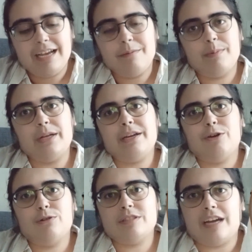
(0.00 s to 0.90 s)
but you
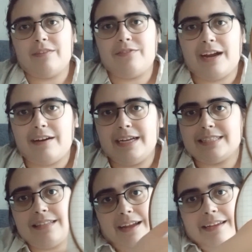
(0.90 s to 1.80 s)
also have
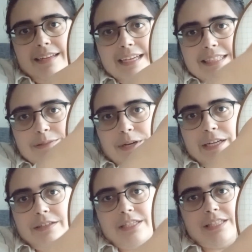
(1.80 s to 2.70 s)
areas like this where
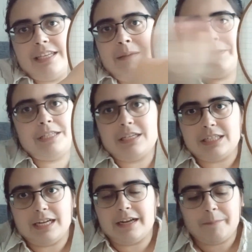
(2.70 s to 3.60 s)
you just keep
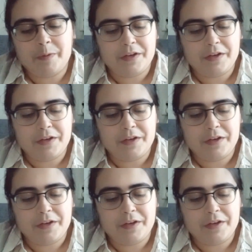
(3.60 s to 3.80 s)
stitching.